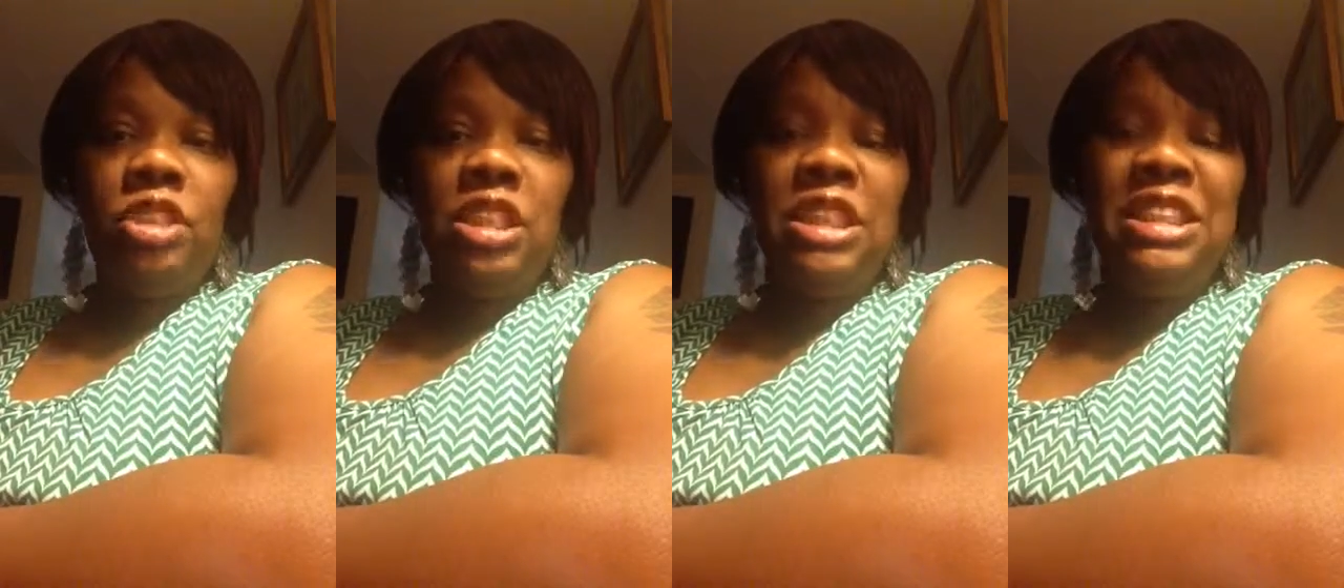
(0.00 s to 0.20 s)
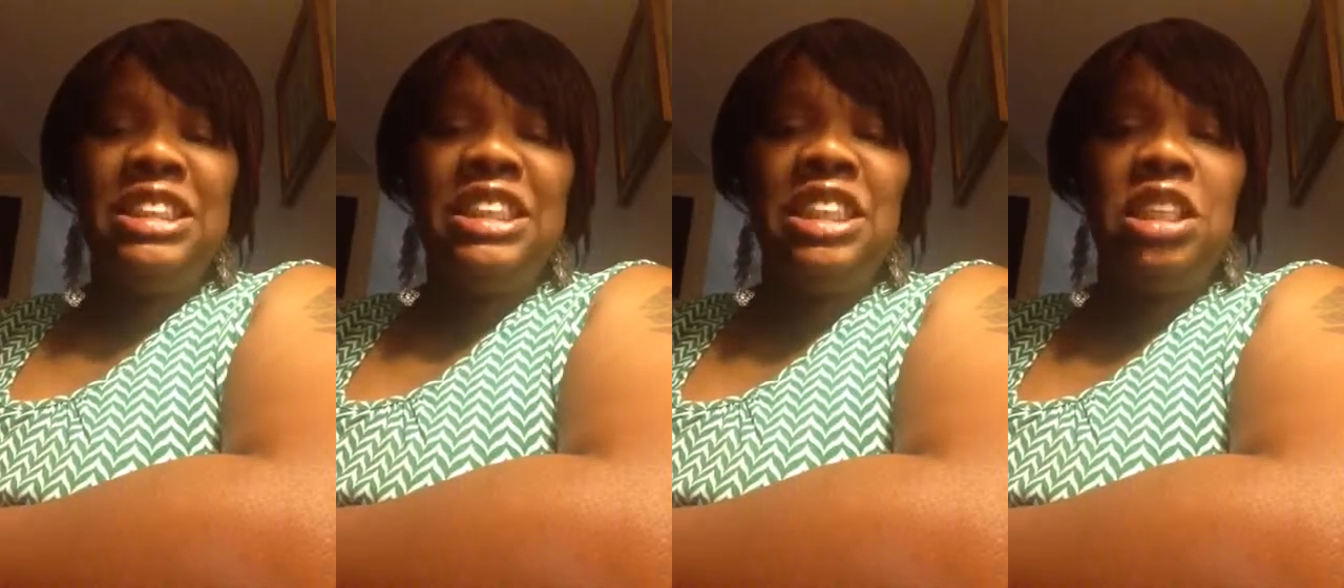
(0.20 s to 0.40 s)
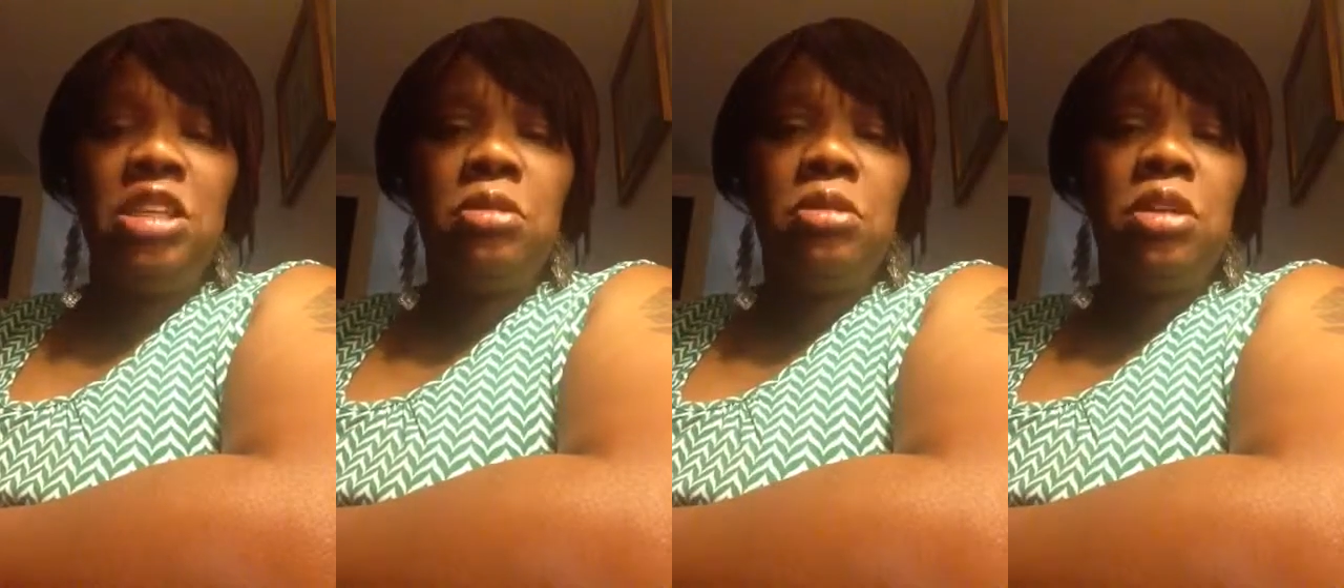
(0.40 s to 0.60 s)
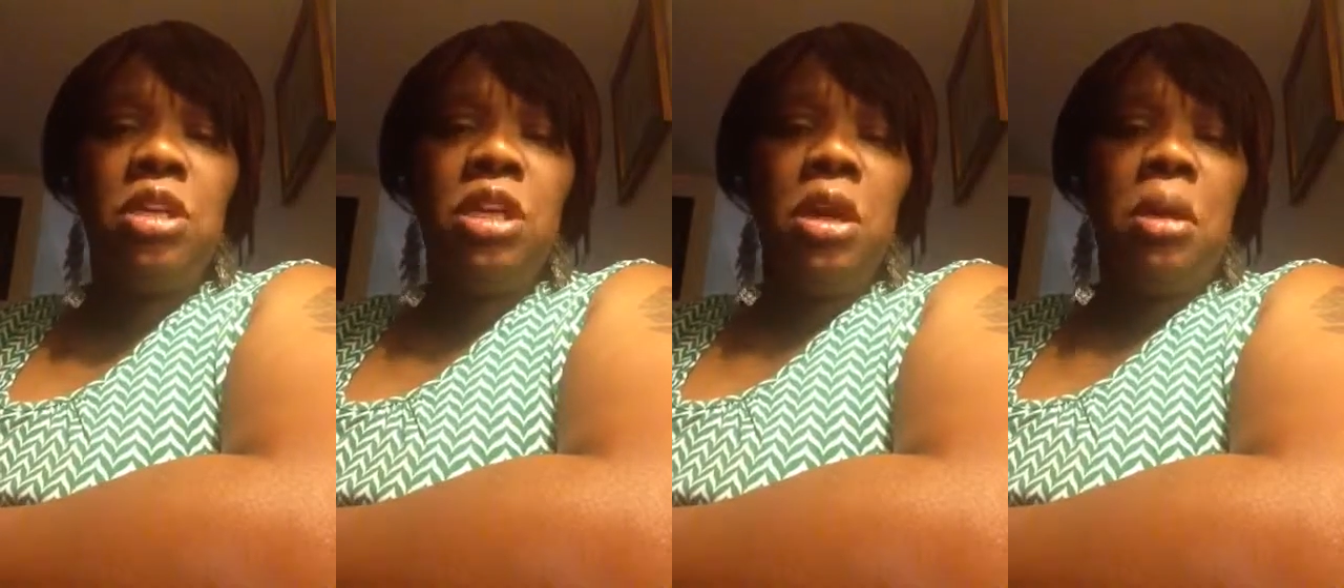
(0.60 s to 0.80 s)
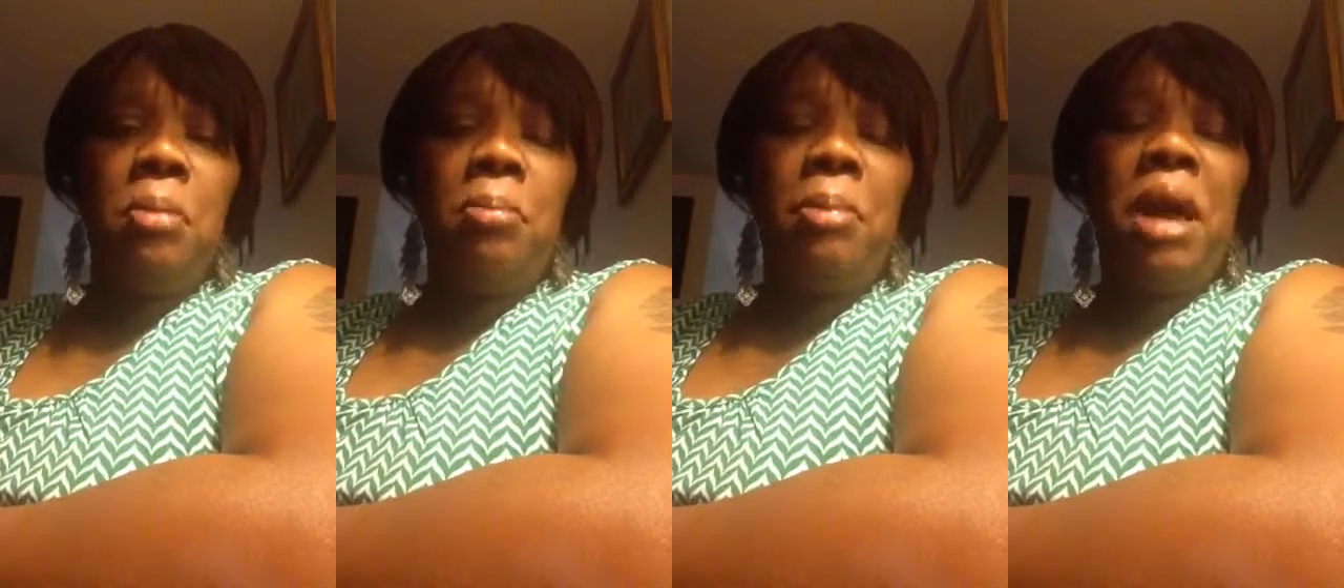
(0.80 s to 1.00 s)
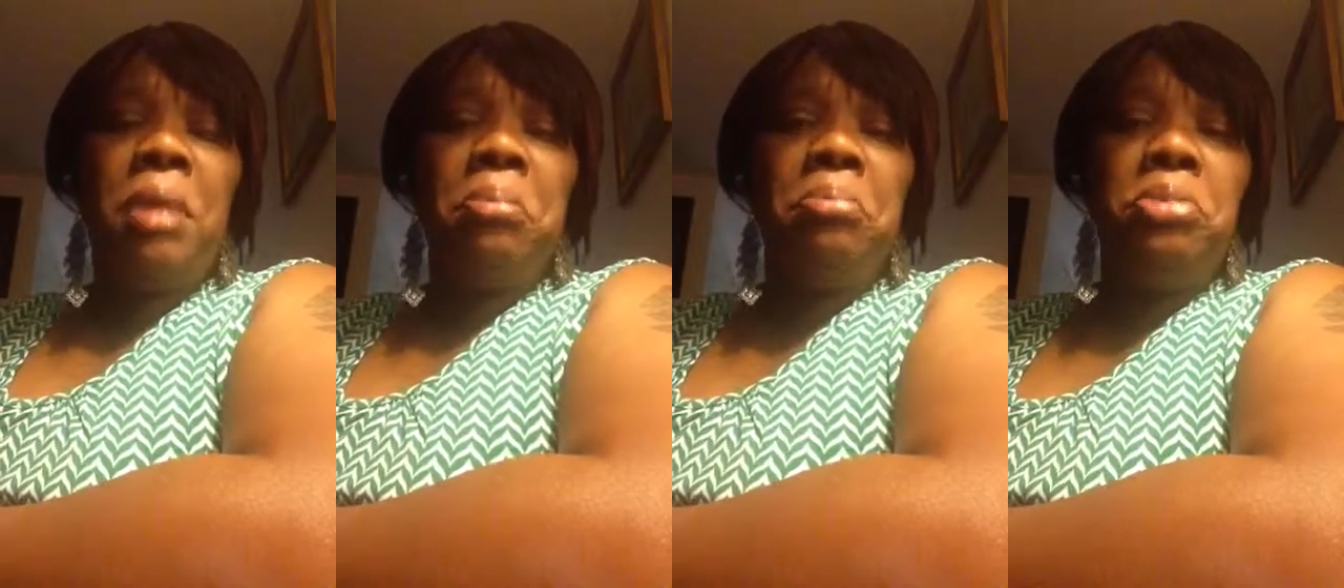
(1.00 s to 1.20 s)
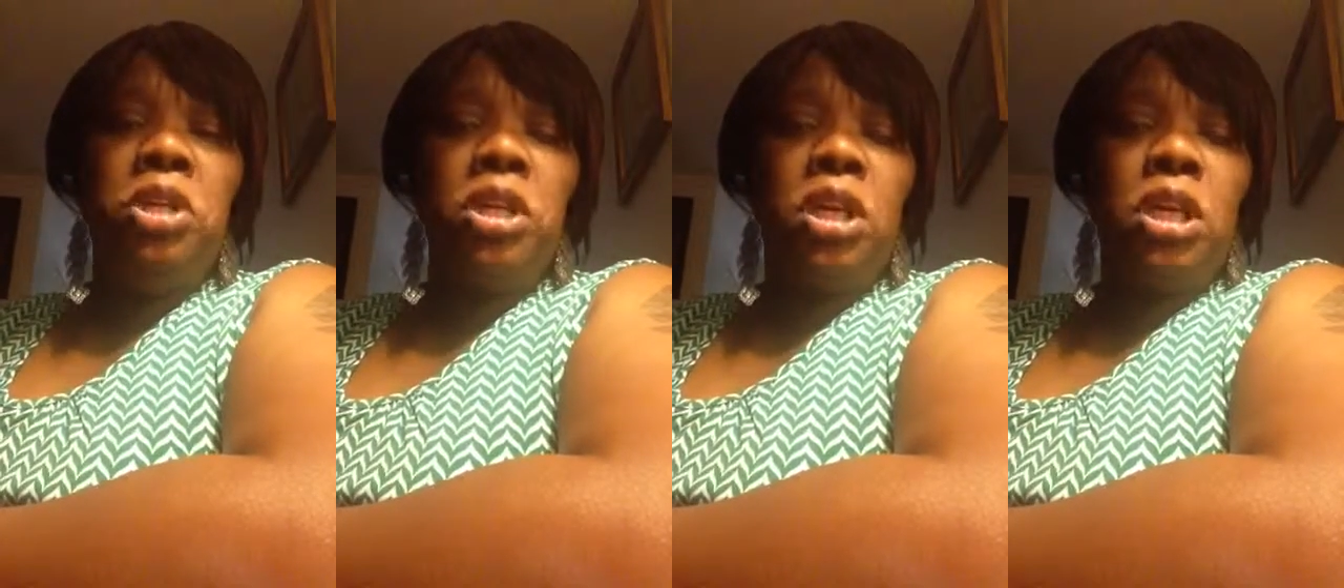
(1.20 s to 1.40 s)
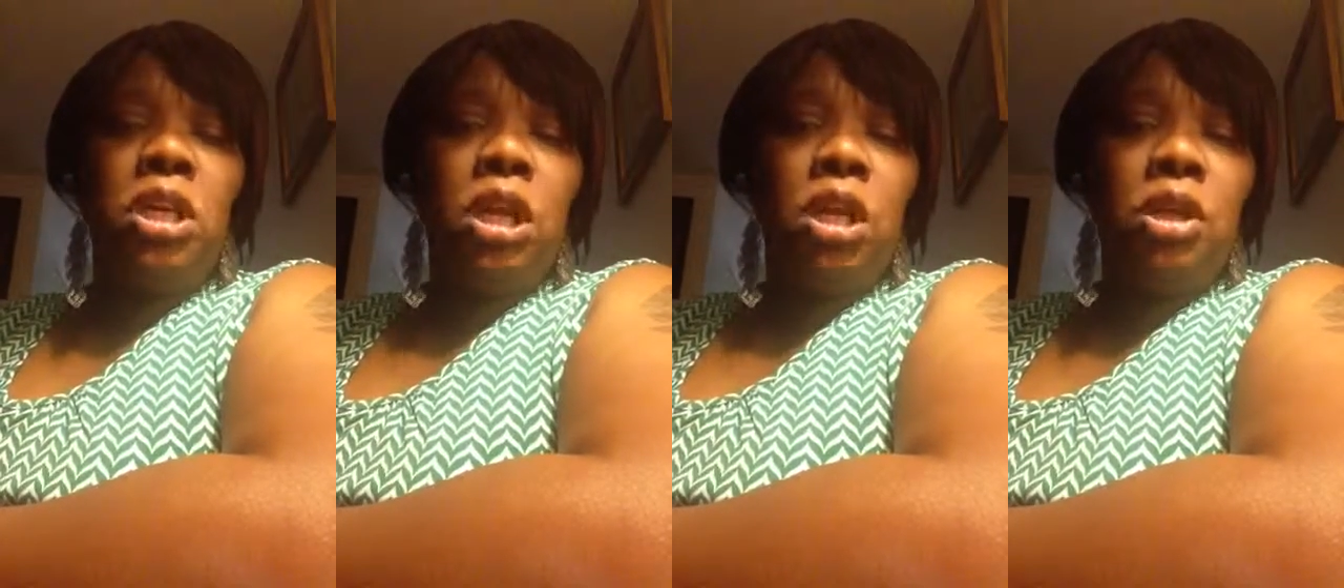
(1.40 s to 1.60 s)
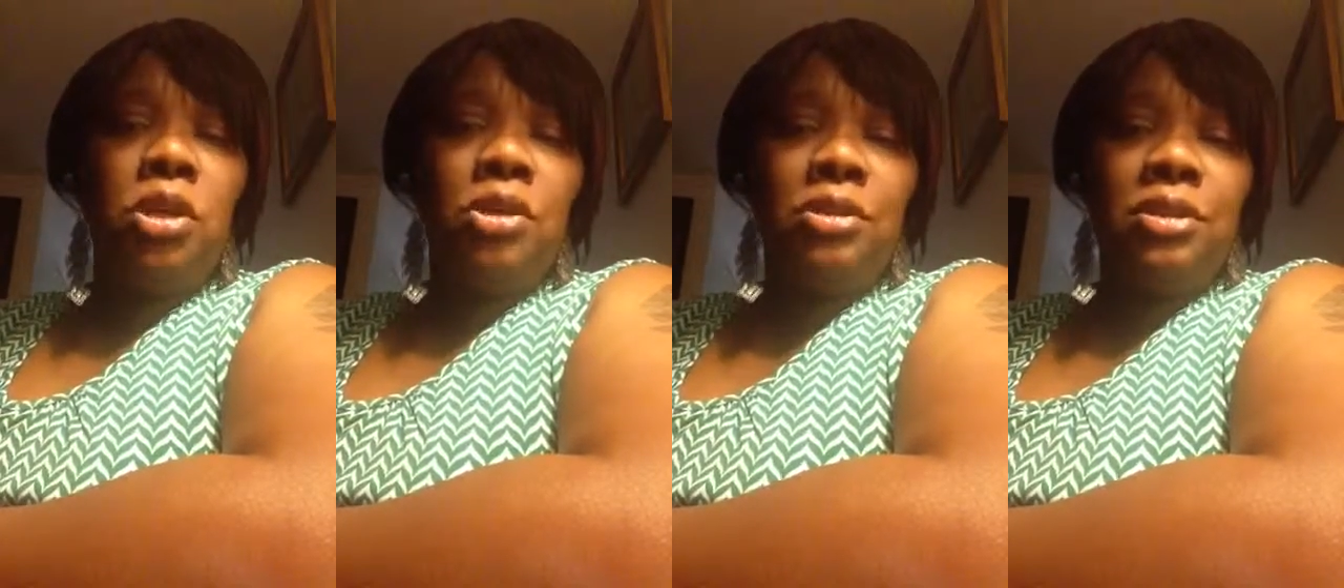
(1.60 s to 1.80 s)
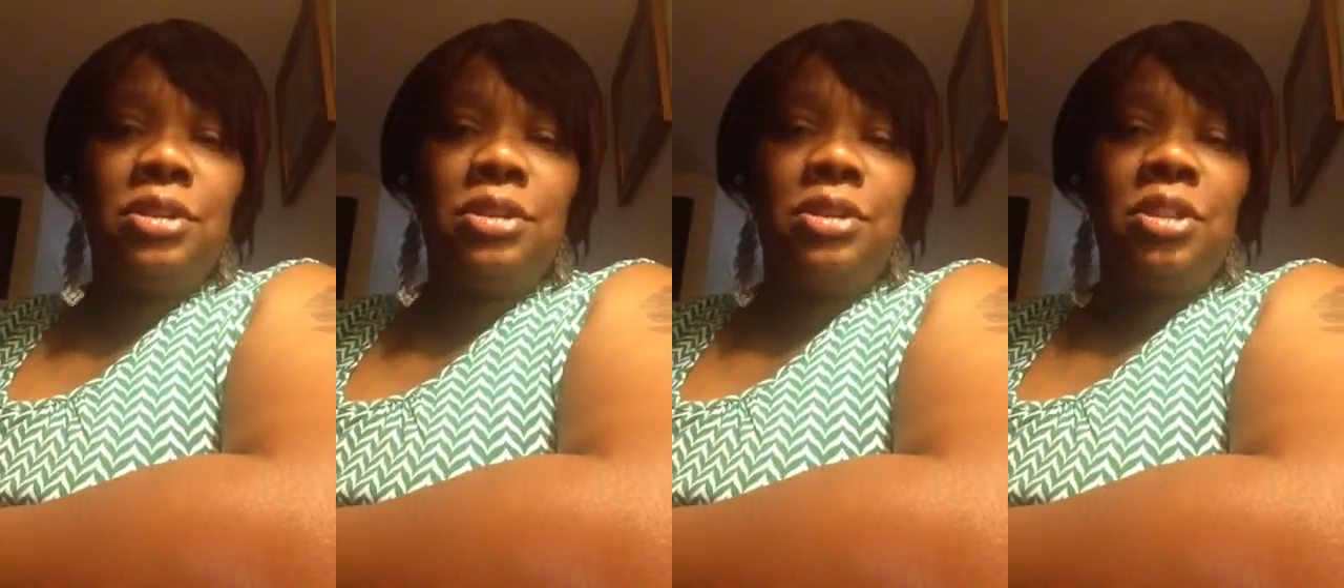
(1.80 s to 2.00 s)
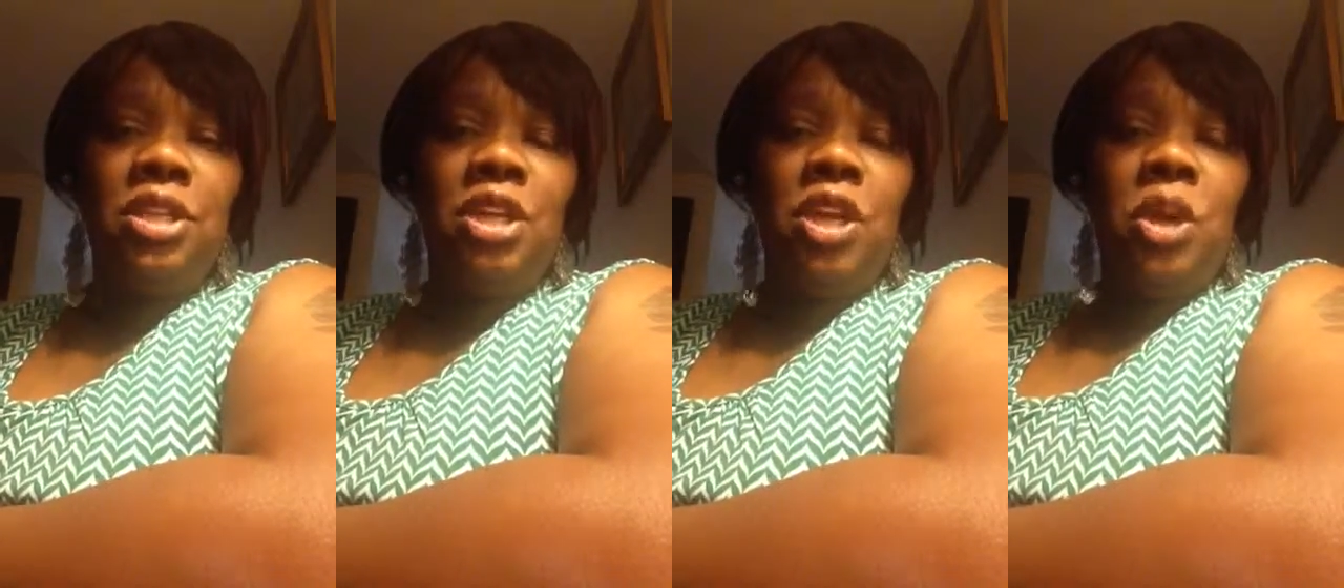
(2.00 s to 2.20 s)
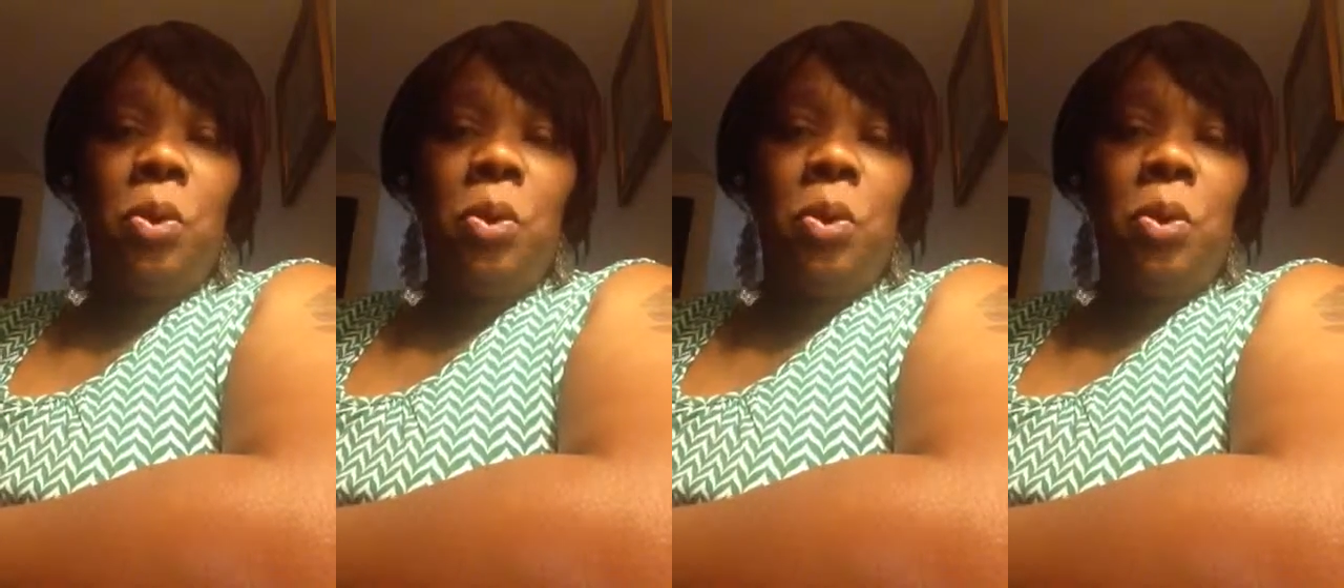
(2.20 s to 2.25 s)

until my book closed.